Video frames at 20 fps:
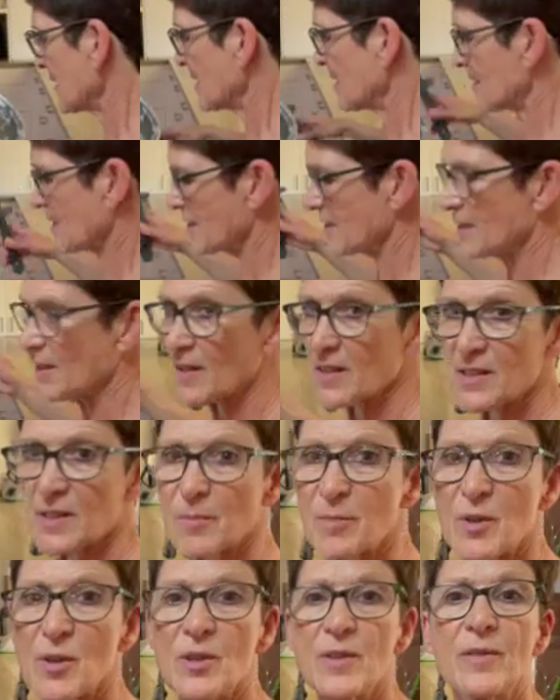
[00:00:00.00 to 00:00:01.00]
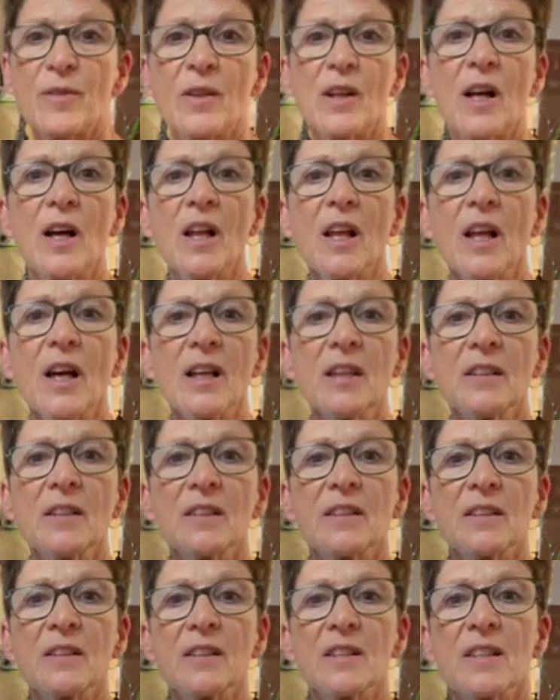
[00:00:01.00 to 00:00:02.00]
it is, now that's a beautiful colour.
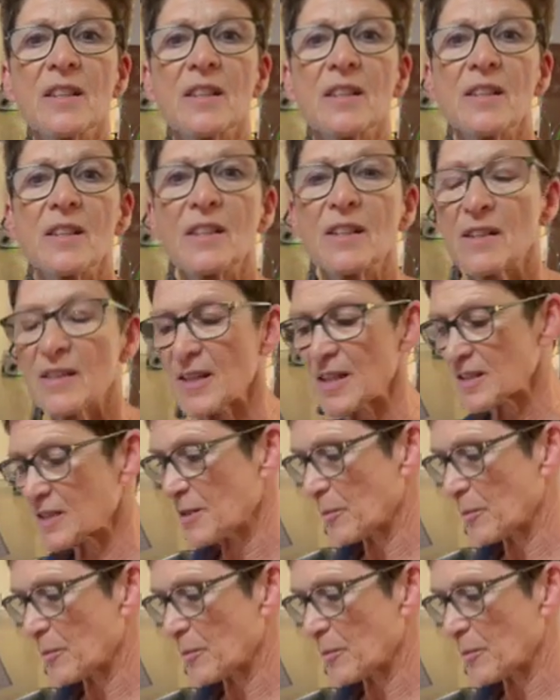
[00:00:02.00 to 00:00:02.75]
That's the